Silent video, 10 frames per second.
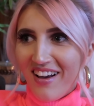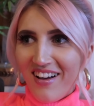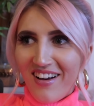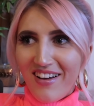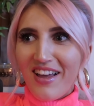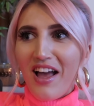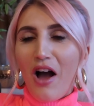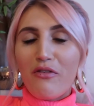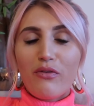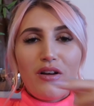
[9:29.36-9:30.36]

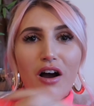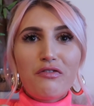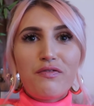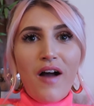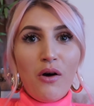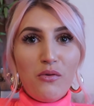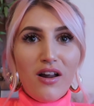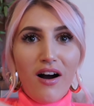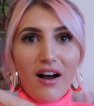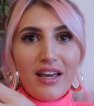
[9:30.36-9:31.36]
I felt
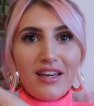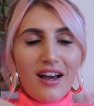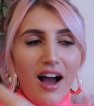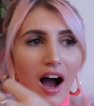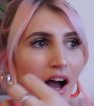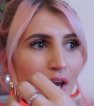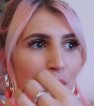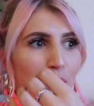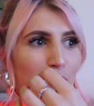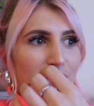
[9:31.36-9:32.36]
like
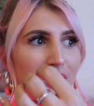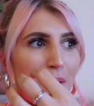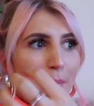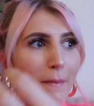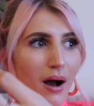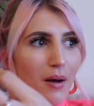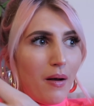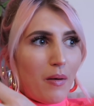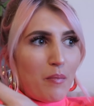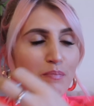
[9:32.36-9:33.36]
I was gonna
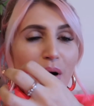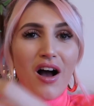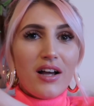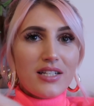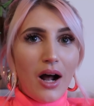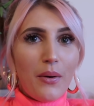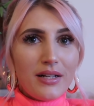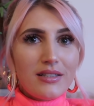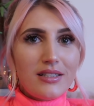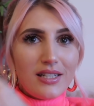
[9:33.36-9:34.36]
burst out
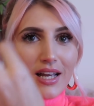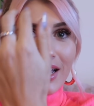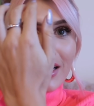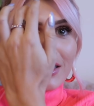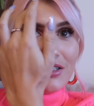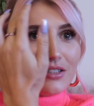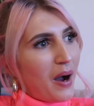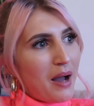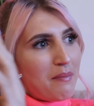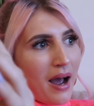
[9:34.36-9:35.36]
into tears, but
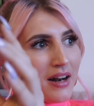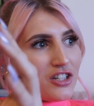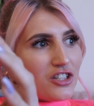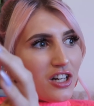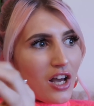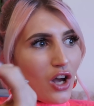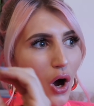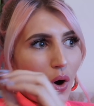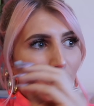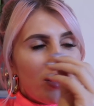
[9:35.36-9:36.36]
I managed to like
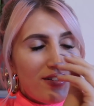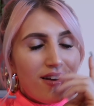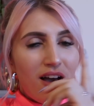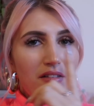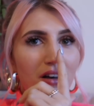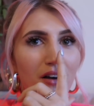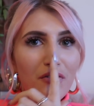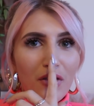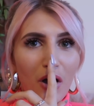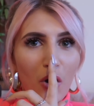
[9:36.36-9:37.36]
hold it together
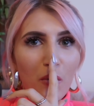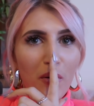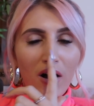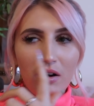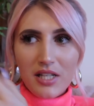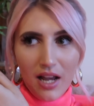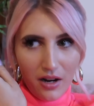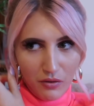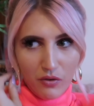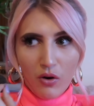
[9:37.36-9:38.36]
for the whole party.
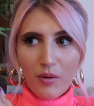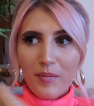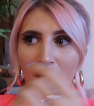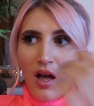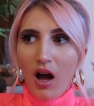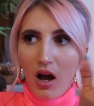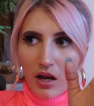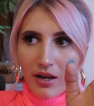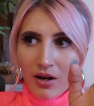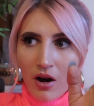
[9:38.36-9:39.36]
And I thought, I
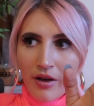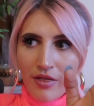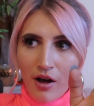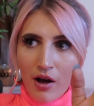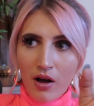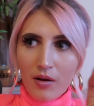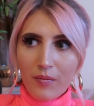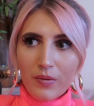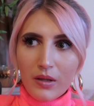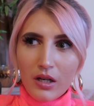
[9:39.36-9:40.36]
can either
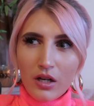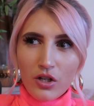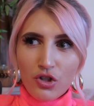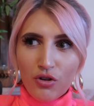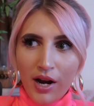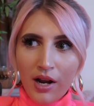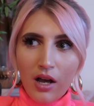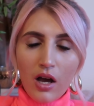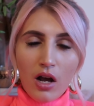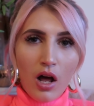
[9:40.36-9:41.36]
drink
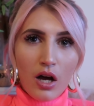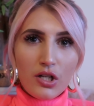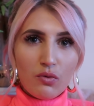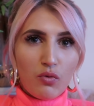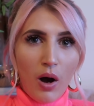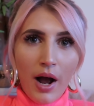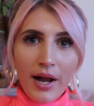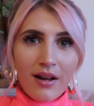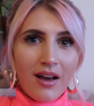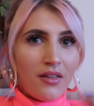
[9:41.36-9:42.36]
a glass of
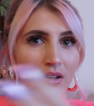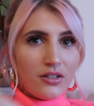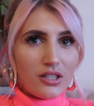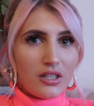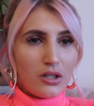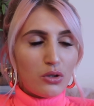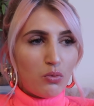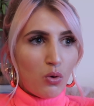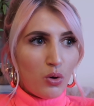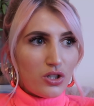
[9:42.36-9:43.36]
wine and then just stick to
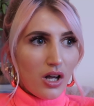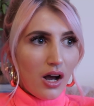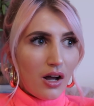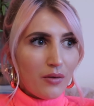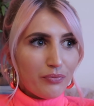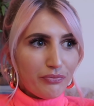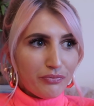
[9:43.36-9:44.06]
water,